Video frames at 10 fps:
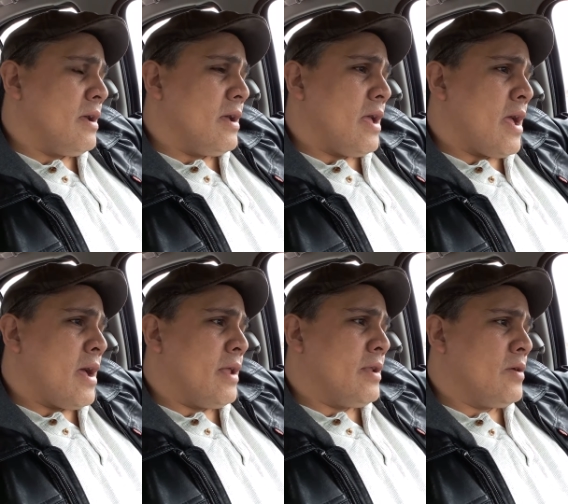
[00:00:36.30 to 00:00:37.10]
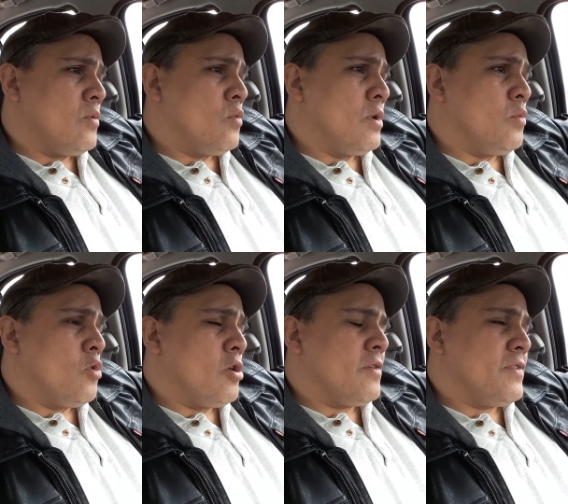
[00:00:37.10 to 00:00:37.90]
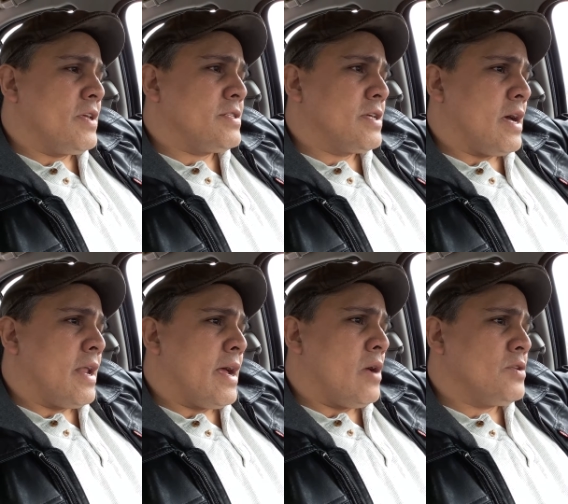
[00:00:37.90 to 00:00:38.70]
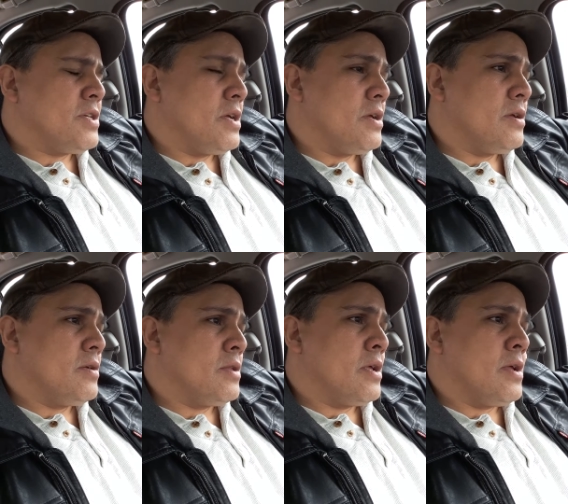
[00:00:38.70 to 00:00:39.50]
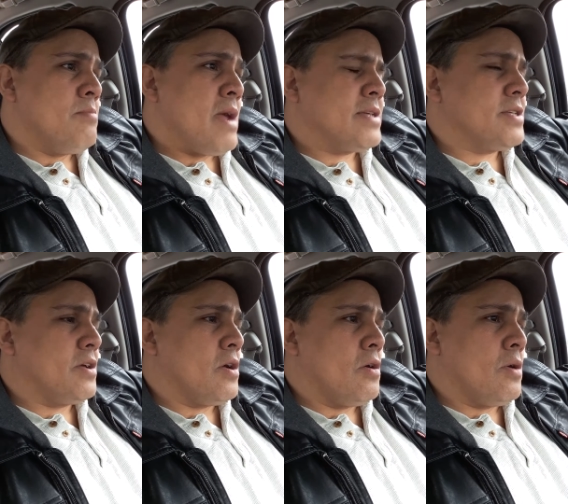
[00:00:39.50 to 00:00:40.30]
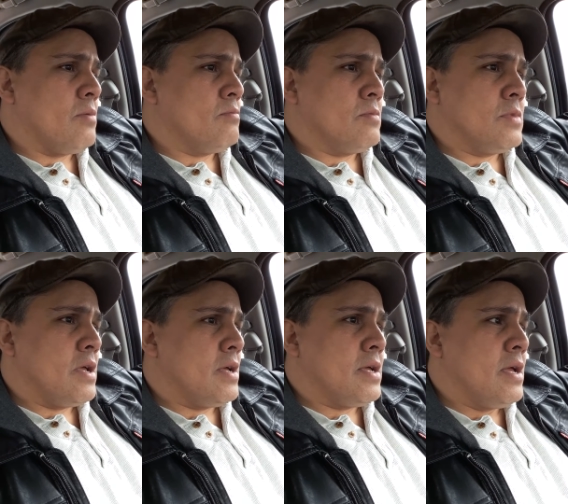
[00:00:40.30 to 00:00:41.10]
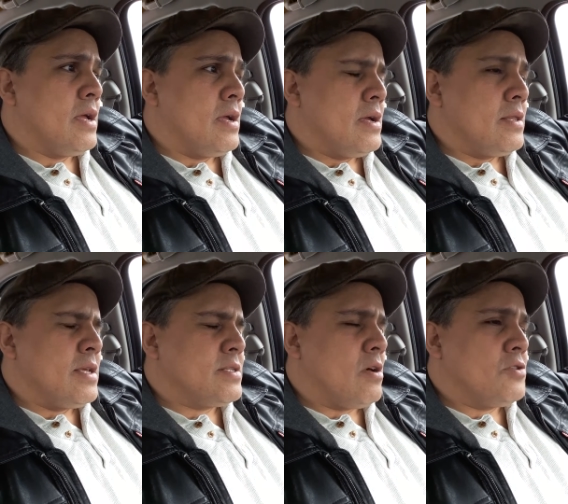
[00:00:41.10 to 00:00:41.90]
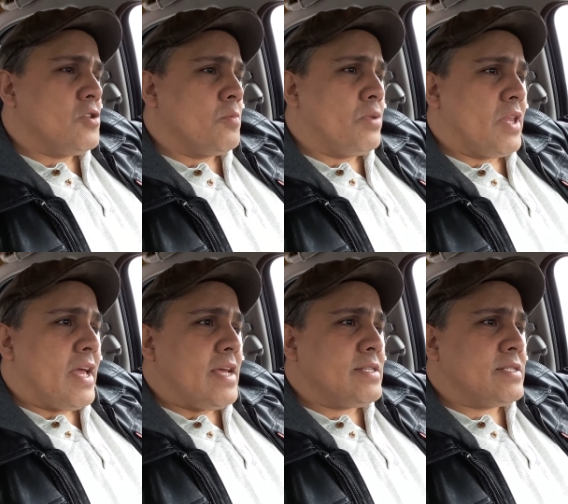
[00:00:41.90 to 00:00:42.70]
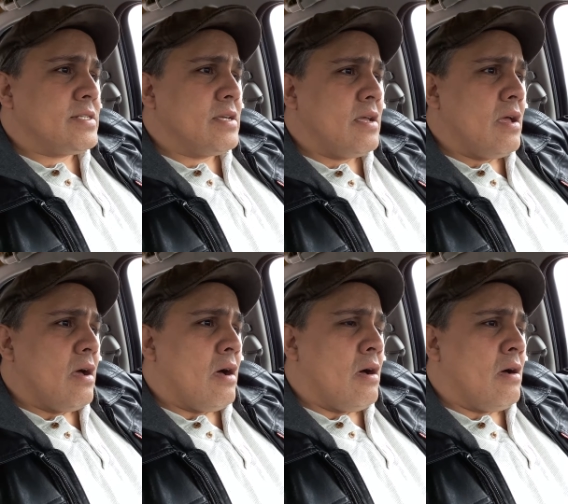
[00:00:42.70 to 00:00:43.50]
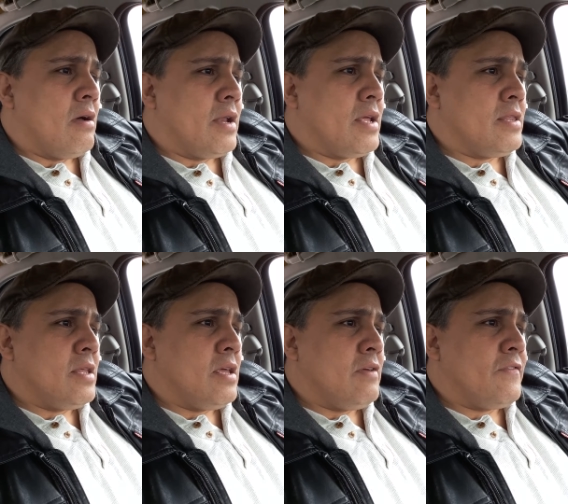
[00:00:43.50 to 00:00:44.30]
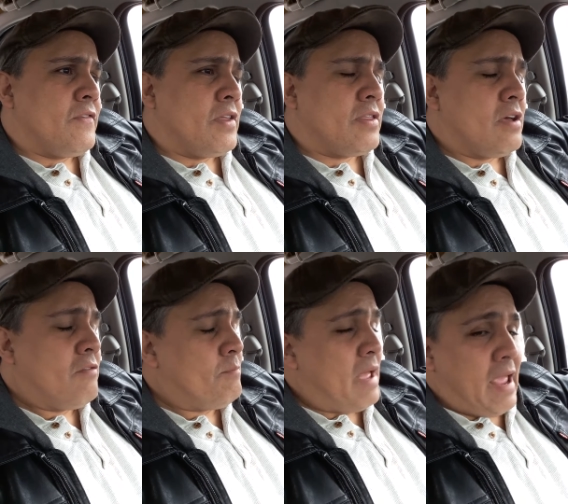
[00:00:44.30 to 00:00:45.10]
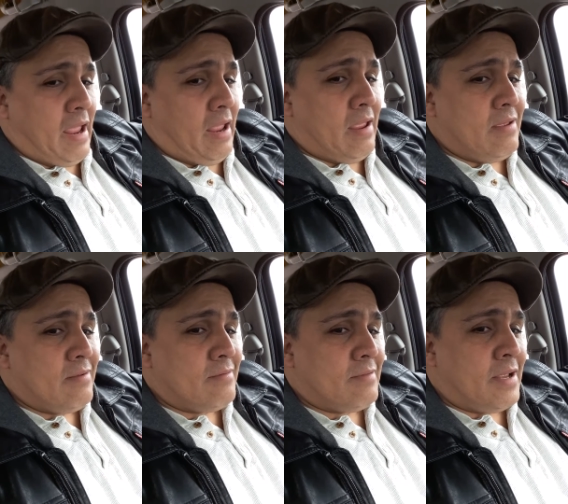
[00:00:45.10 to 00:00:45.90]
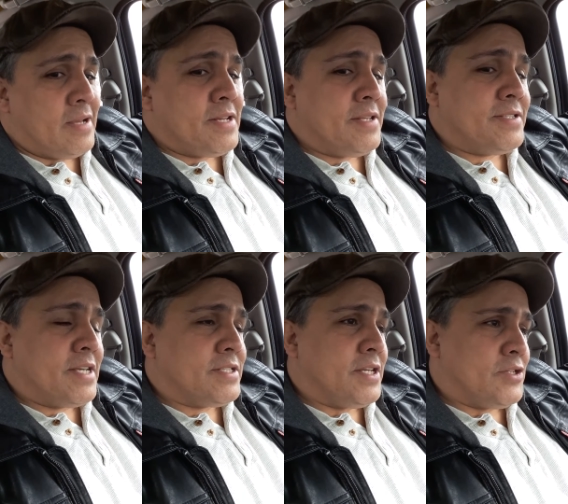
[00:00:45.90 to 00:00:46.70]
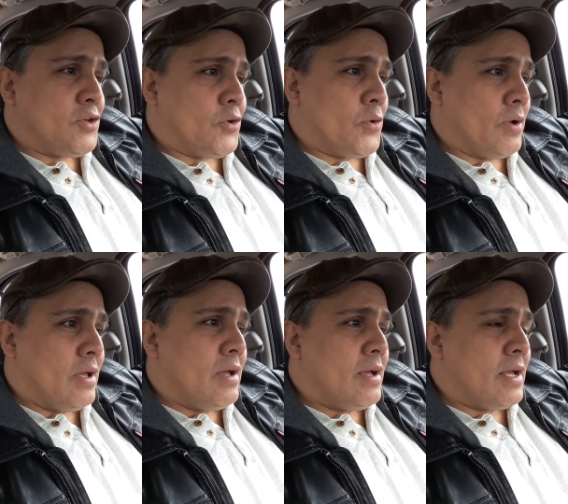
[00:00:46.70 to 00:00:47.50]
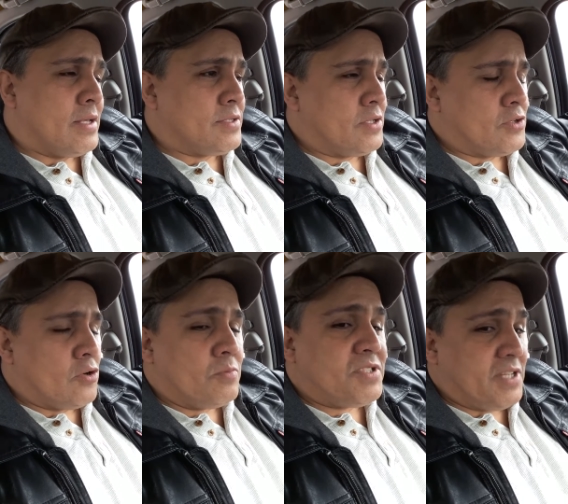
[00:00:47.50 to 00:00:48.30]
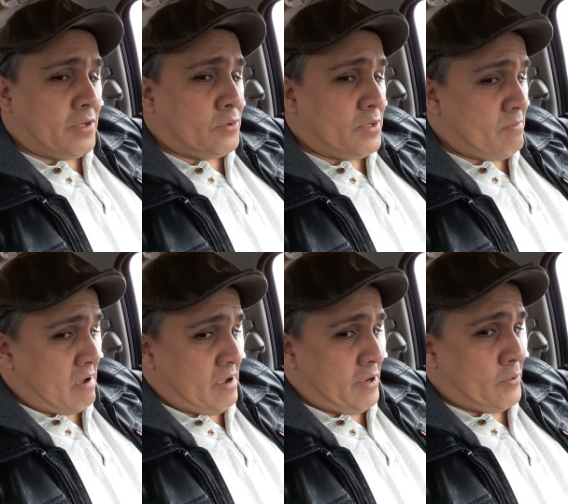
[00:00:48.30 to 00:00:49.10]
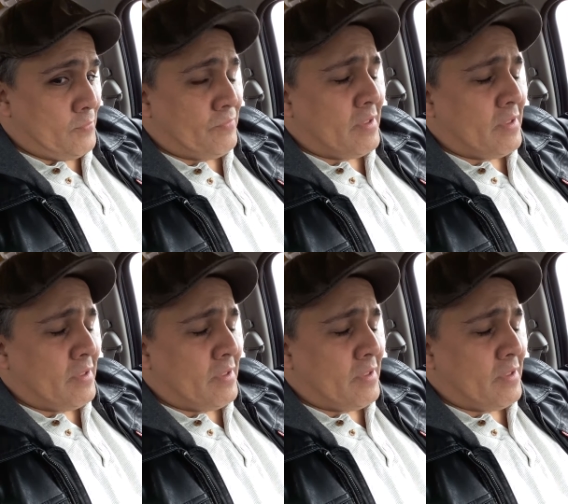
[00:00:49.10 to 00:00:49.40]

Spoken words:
And when word of this got out in Mexico, this all took place on the 5th of May, 1862. Hence the term Cinco de Mayo.